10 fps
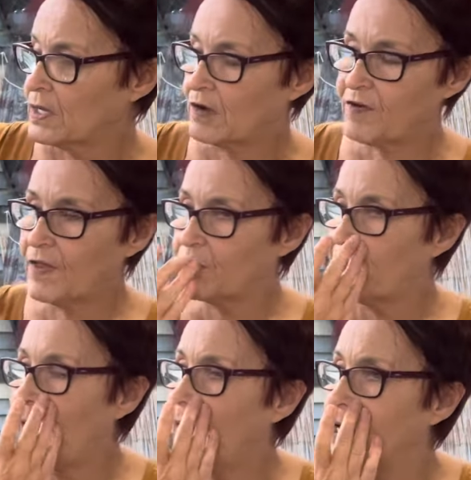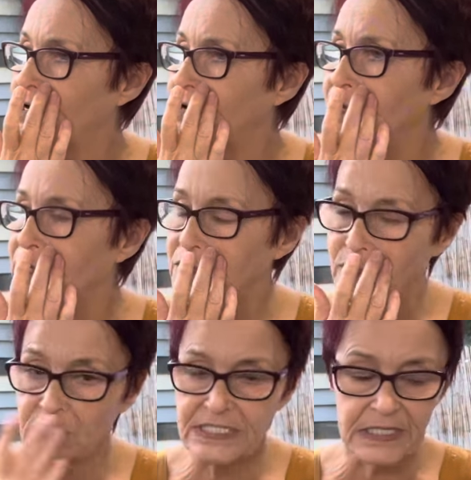I've had the pattern,
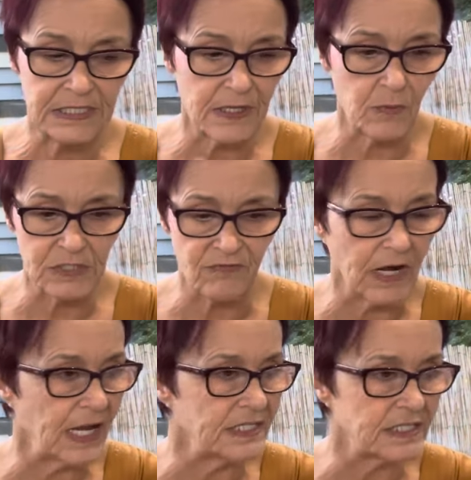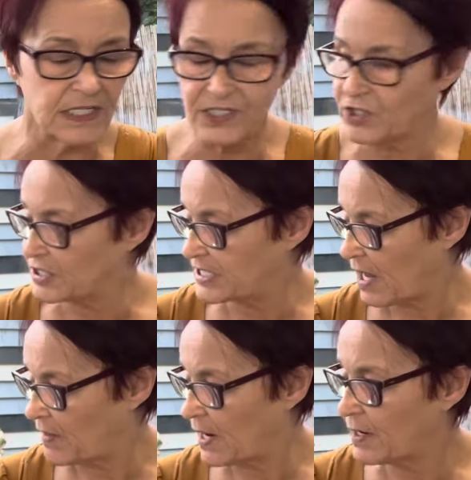well, since it was released, and it's just sat
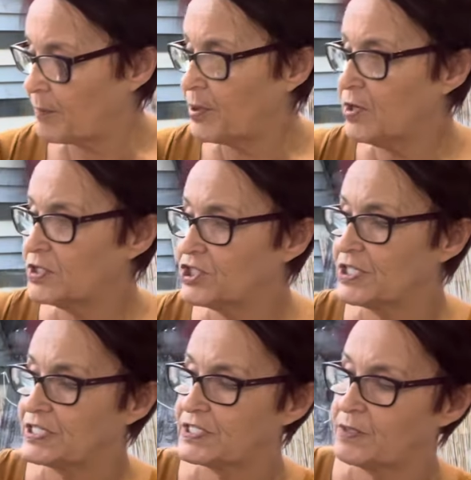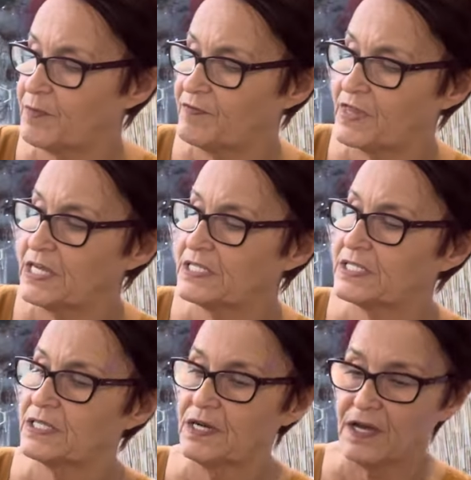there, and I purchased some of
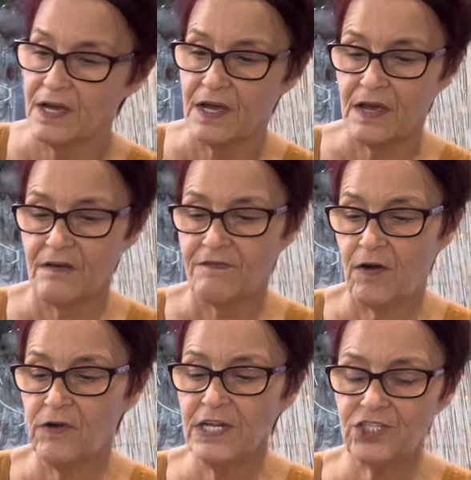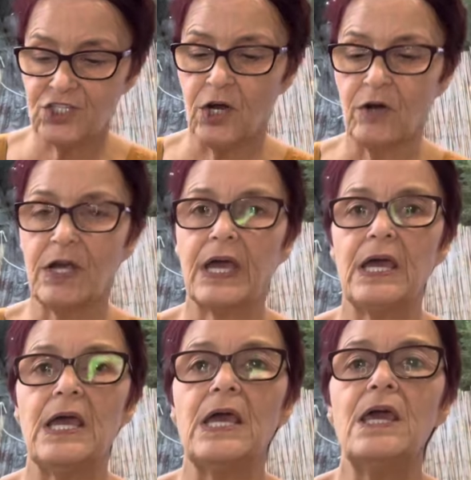this very
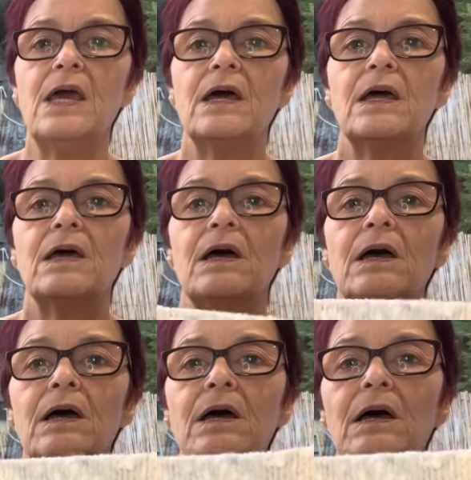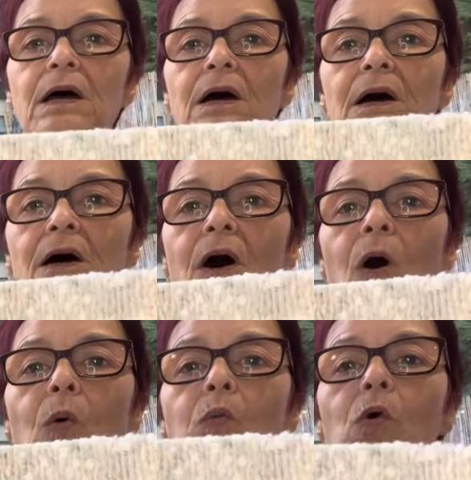chunky
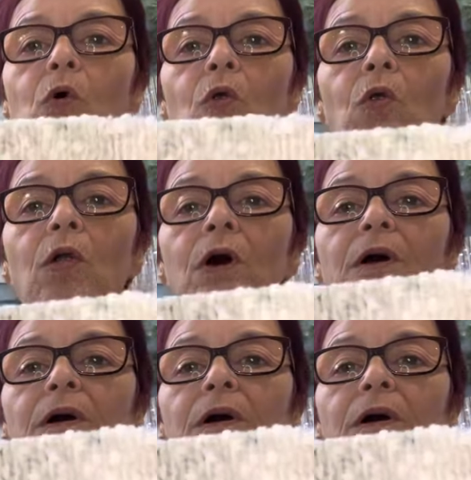wool